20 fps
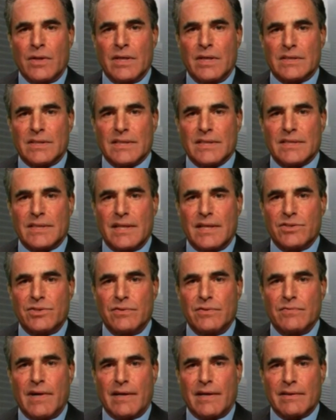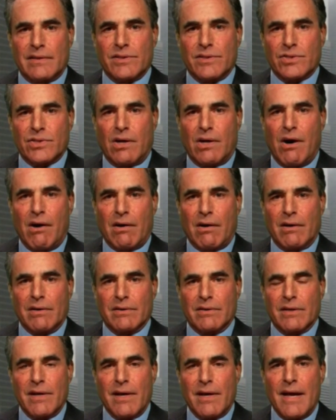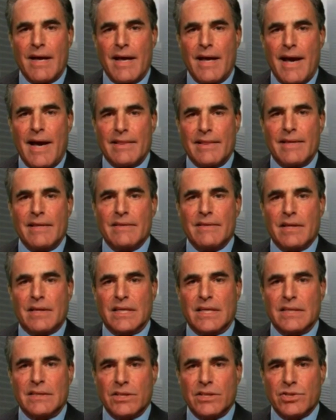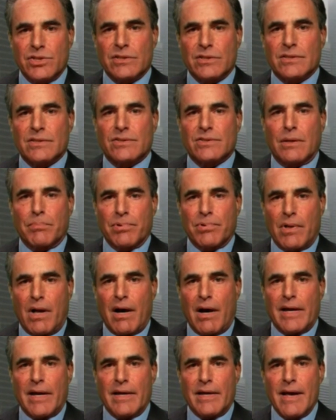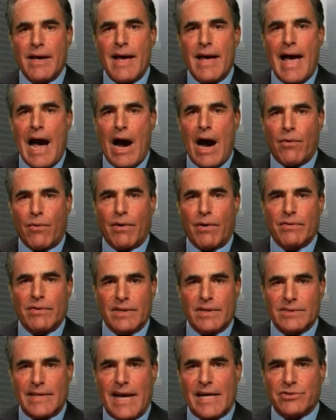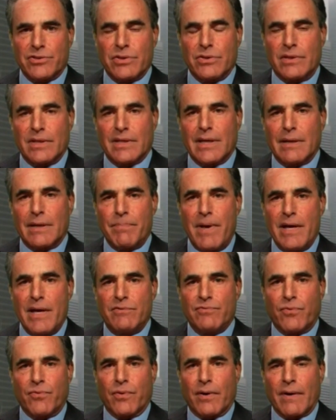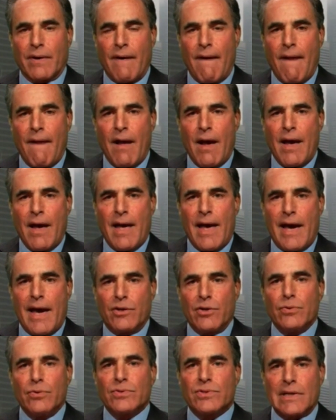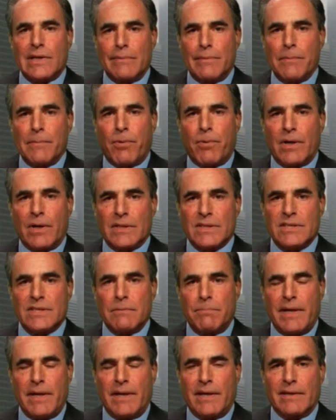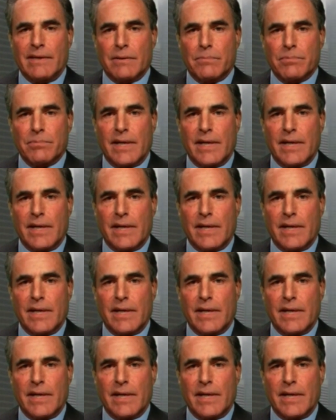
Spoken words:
It just says you've got this card, and then the conditions apply. How are things actually going to get paid for? and who is going to be participating in the